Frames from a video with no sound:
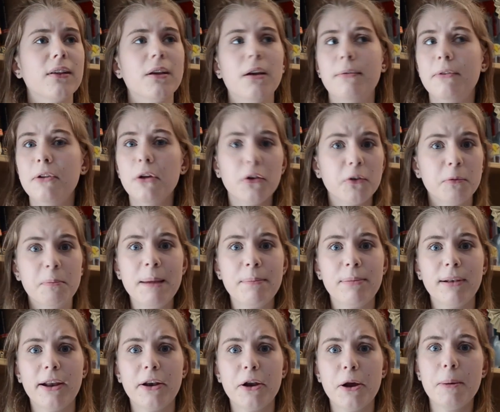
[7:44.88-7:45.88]
lots of
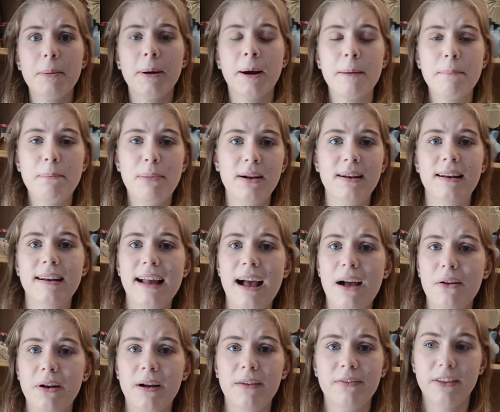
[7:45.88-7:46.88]
people I know kind of put it
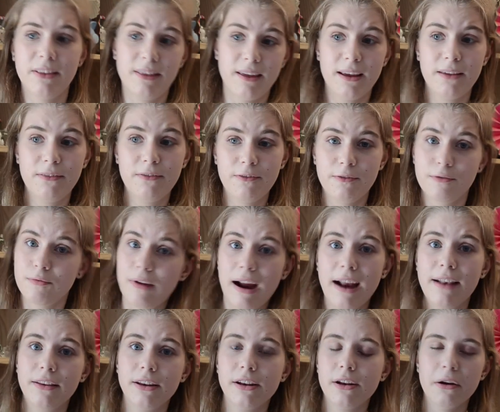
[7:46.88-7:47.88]
down after they've
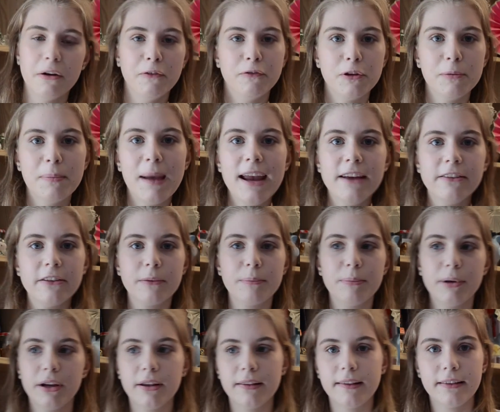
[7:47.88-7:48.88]
read, you know, a few pages,
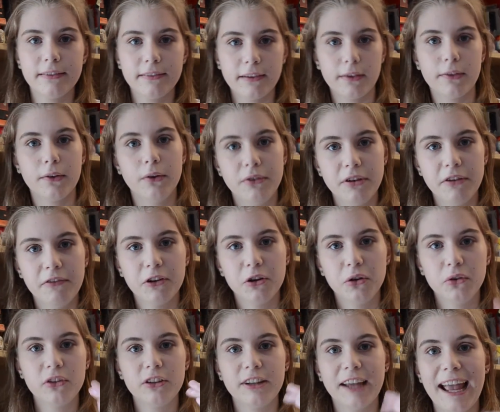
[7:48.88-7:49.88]
because it's just so
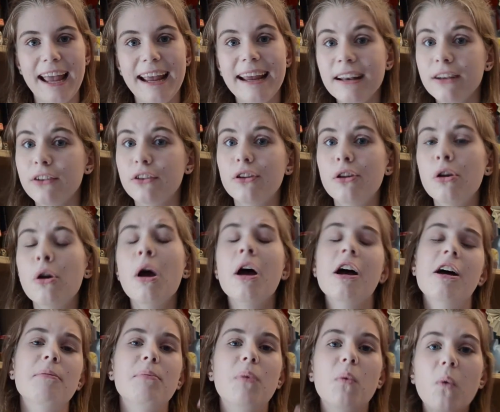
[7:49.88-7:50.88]
difficult to get into.
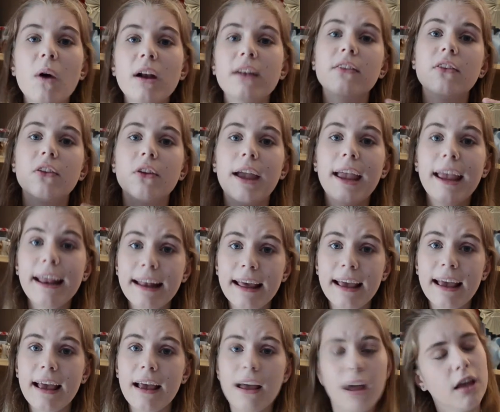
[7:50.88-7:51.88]
But once you're in
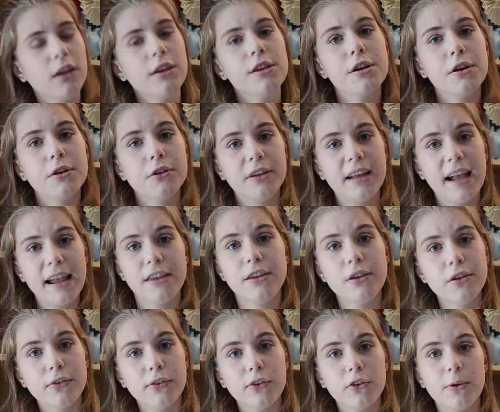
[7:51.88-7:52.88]
it, you know, you get
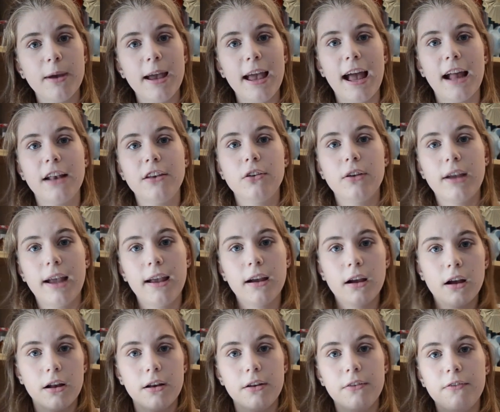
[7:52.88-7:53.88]
used to it, and you get
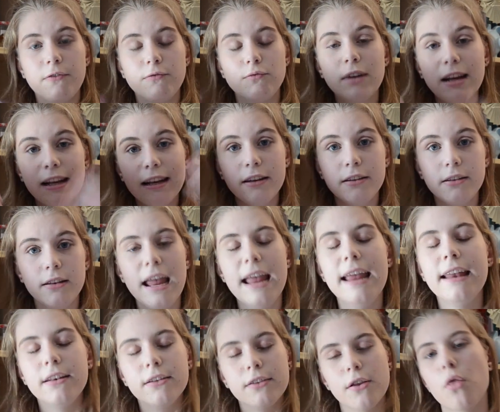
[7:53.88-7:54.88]
kind of really
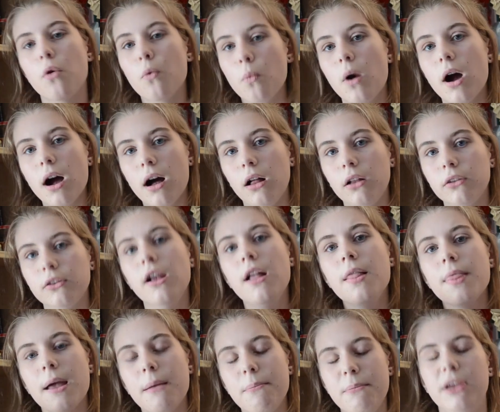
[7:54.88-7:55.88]
into the world
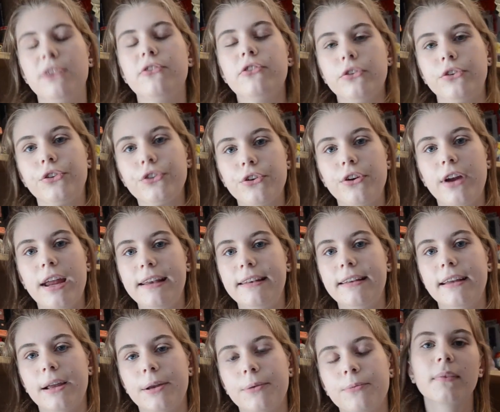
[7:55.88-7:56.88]
that Mitchell's
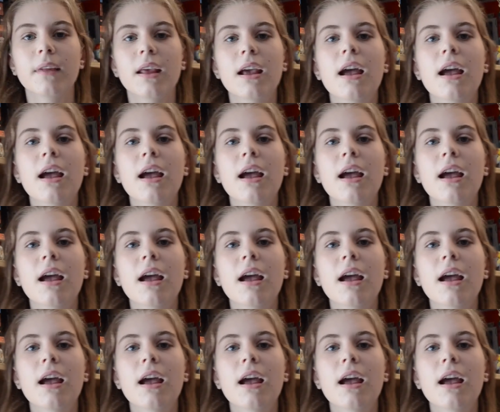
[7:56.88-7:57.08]
creating.